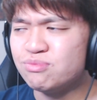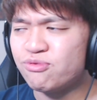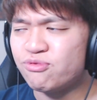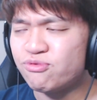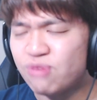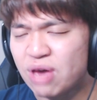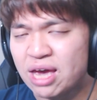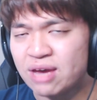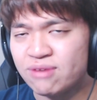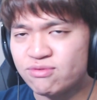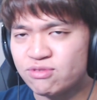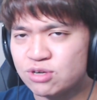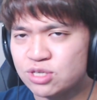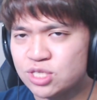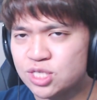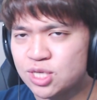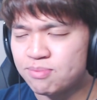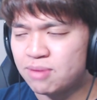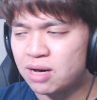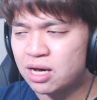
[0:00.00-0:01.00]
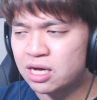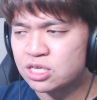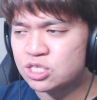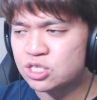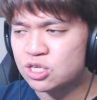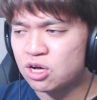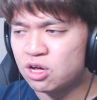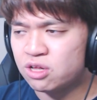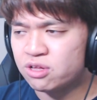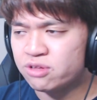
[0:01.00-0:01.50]
favorites
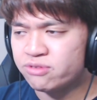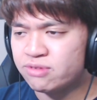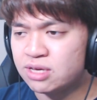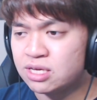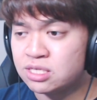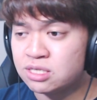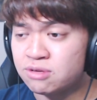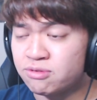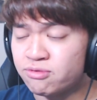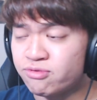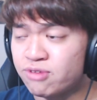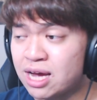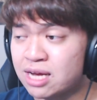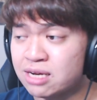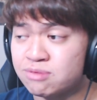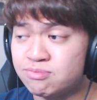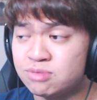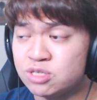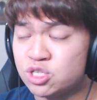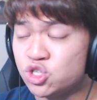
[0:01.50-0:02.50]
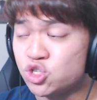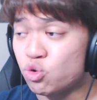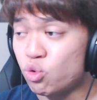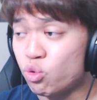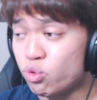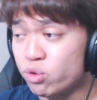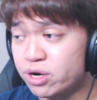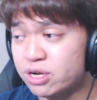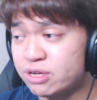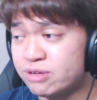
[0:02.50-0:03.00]
amongst all of these. In fact,
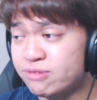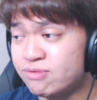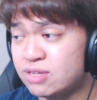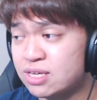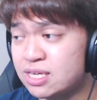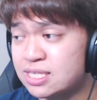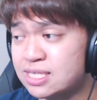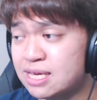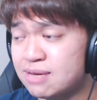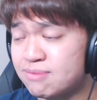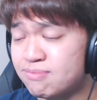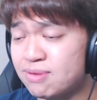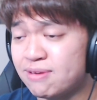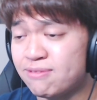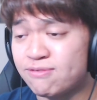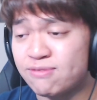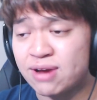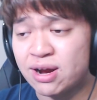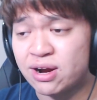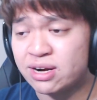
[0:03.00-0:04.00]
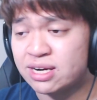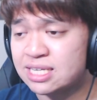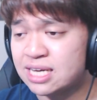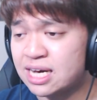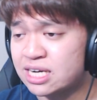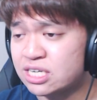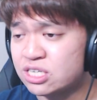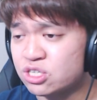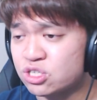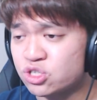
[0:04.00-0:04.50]
majority of these can be very
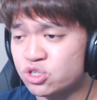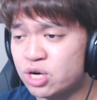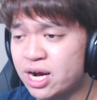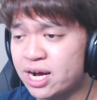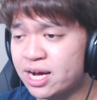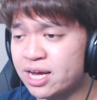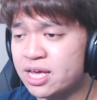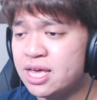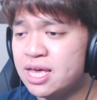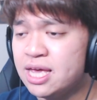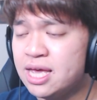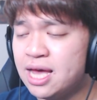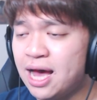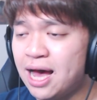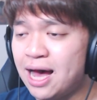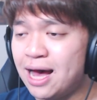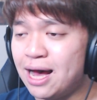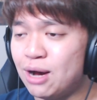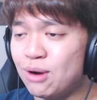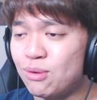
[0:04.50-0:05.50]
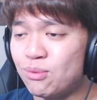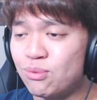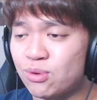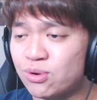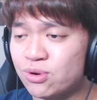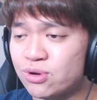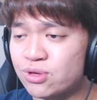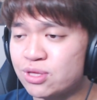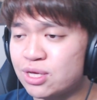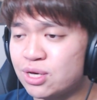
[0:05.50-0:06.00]
title track
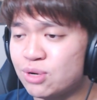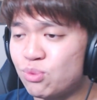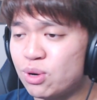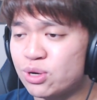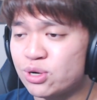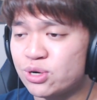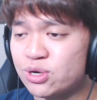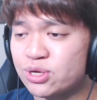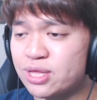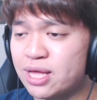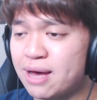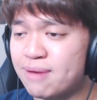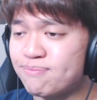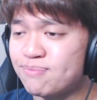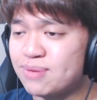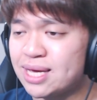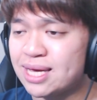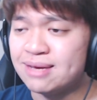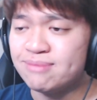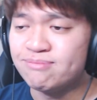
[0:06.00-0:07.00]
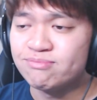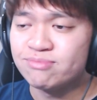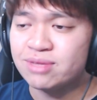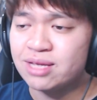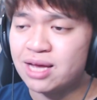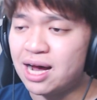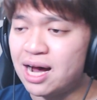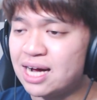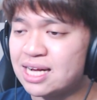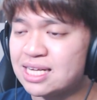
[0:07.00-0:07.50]
worthy, whether that be
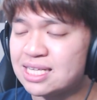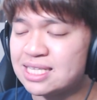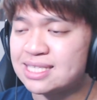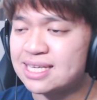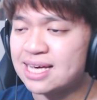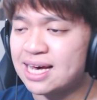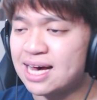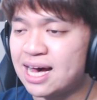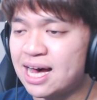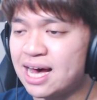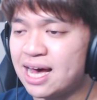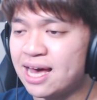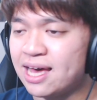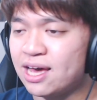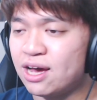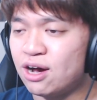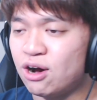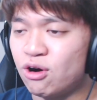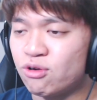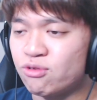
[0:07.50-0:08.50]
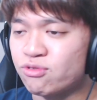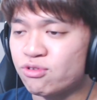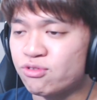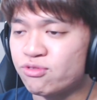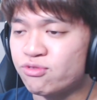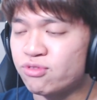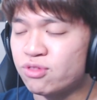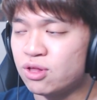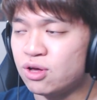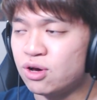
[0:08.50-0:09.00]
Untie,
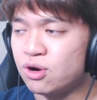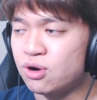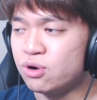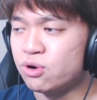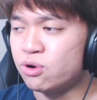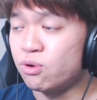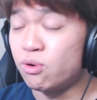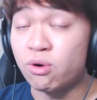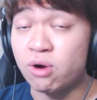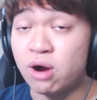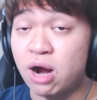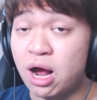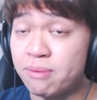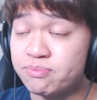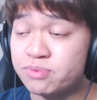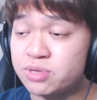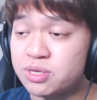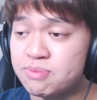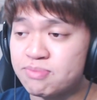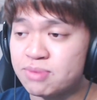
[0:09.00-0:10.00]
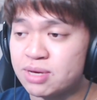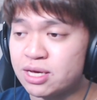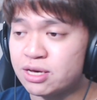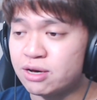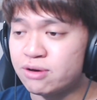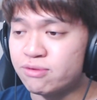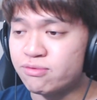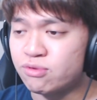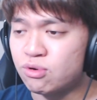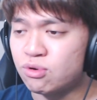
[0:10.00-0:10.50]
Overflow, or Up to Me.
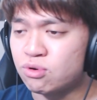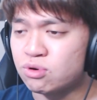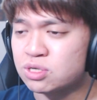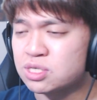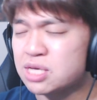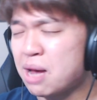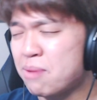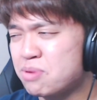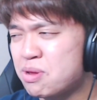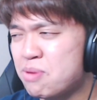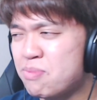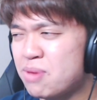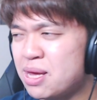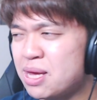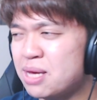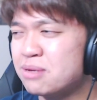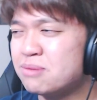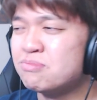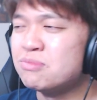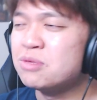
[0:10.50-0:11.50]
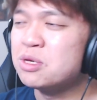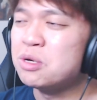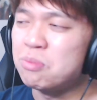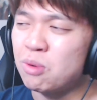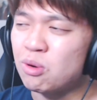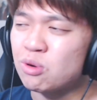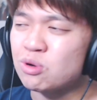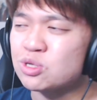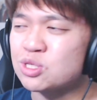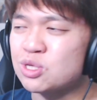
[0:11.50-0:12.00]
Of course, Up to Me
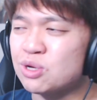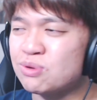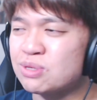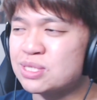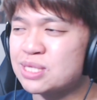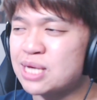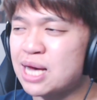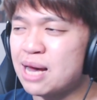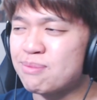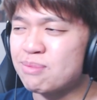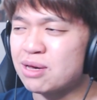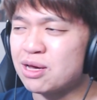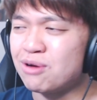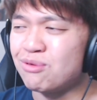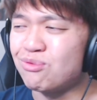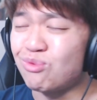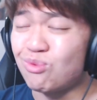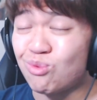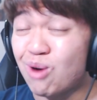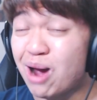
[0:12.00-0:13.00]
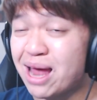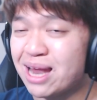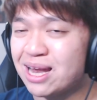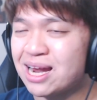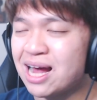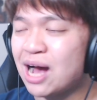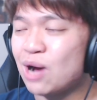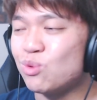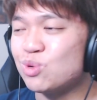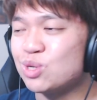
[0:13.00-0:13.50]
more so the timing of when,
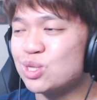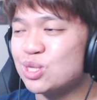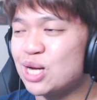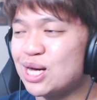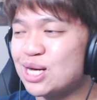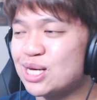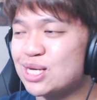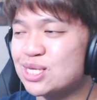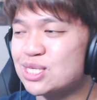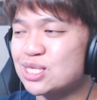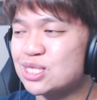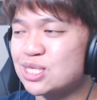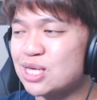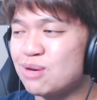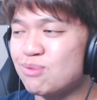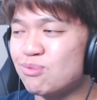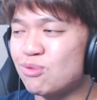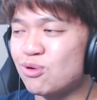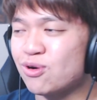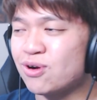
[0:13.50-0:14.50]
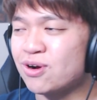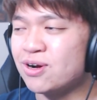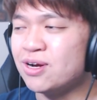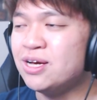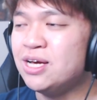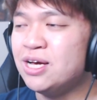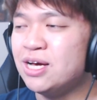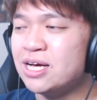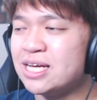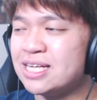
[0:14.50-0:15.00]
I would say more
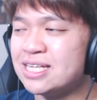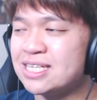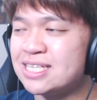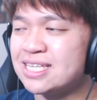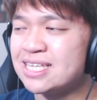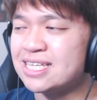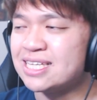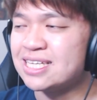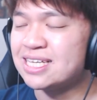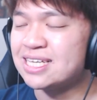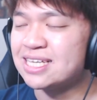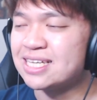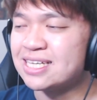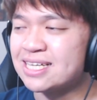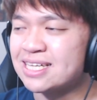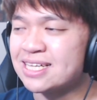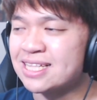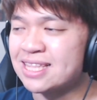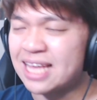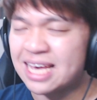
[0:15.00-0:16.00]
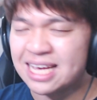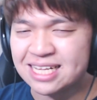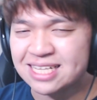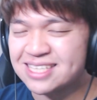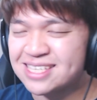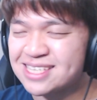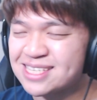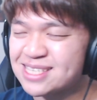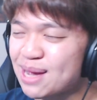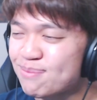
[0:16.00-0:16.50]
into the late
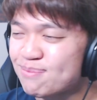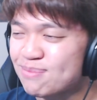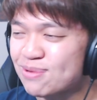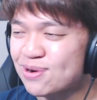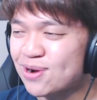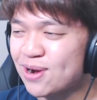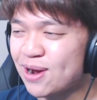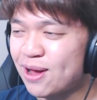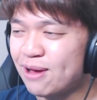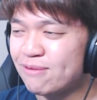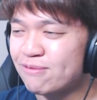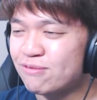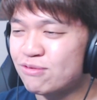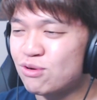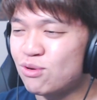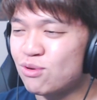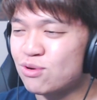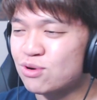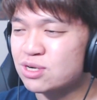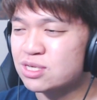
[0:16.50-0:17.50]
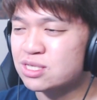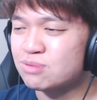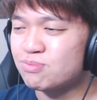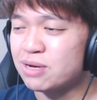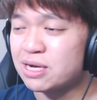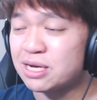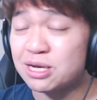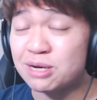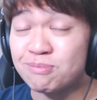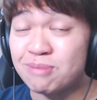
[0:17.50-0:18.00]
summer, of course,
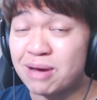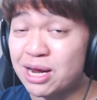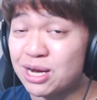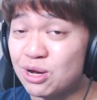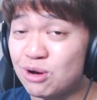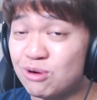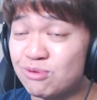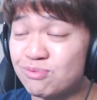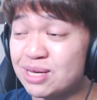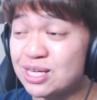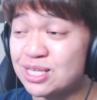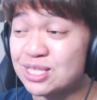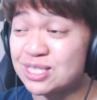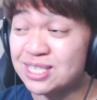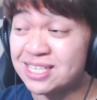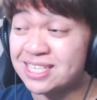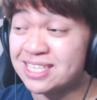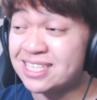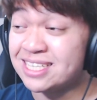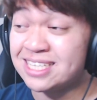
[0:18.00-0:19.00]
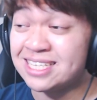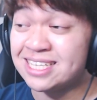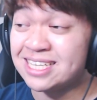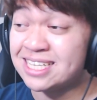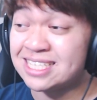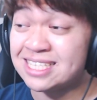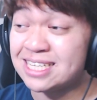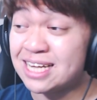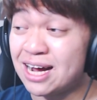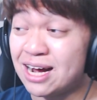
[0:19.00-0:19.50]
but by no means,
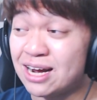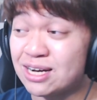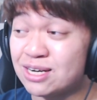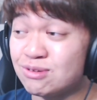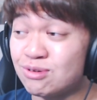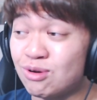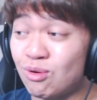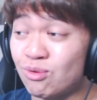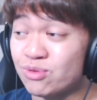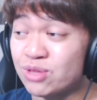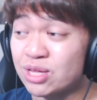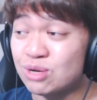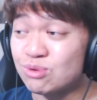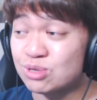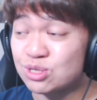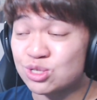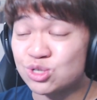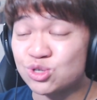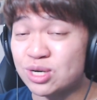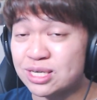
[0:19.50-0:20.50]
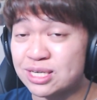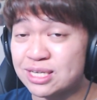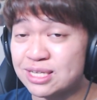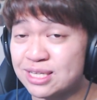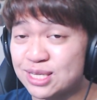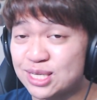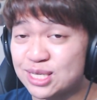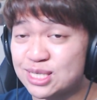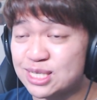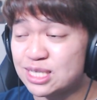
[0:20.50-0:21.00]
it's not only restricted
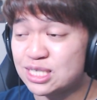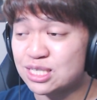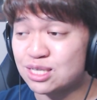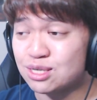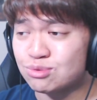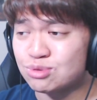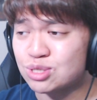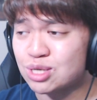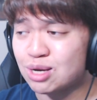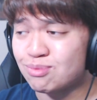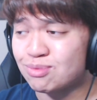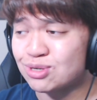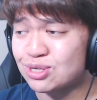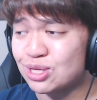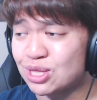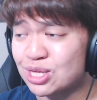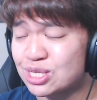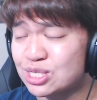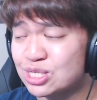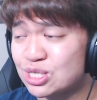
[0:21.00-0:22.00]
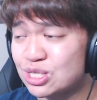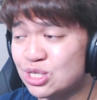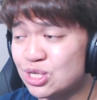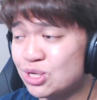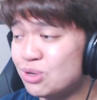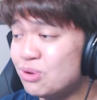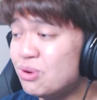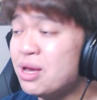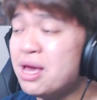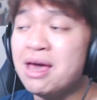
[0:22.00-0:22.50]
to the season of summer to listen
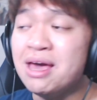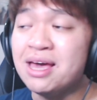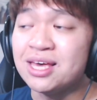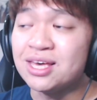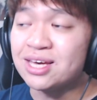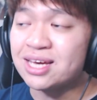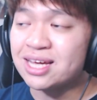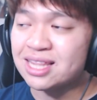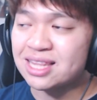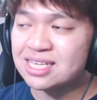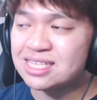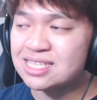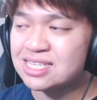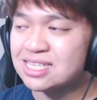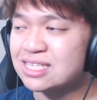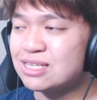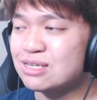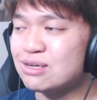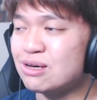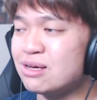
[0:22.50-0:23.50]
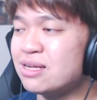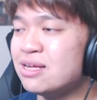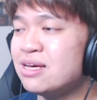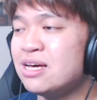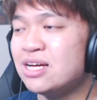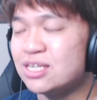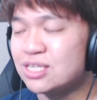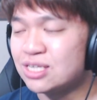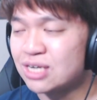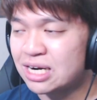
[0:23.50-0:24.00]
to. You could listen to it
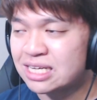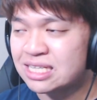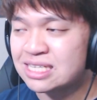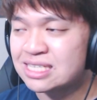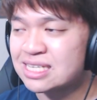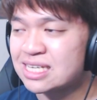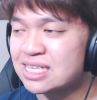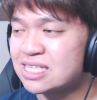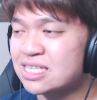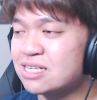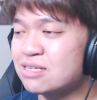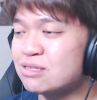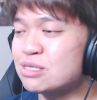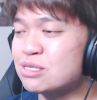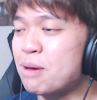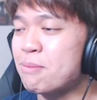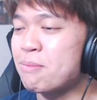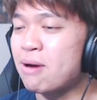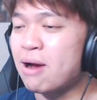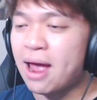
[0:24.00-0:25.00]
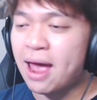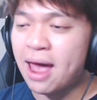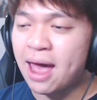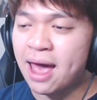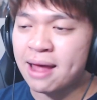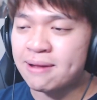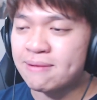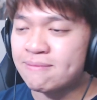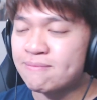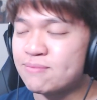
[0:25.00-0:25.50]
during the season of summer
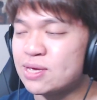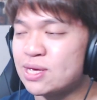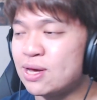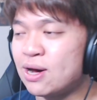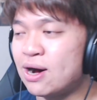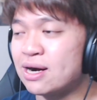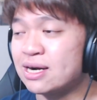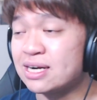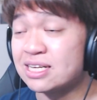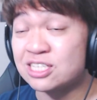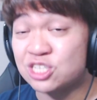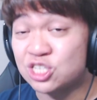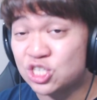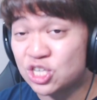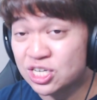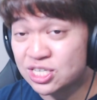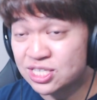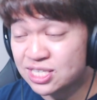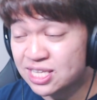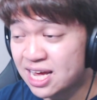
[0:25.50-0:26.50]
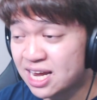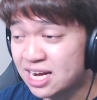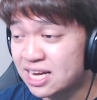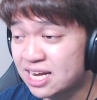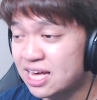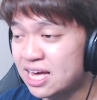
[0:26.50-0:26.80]
and beyond. It's just that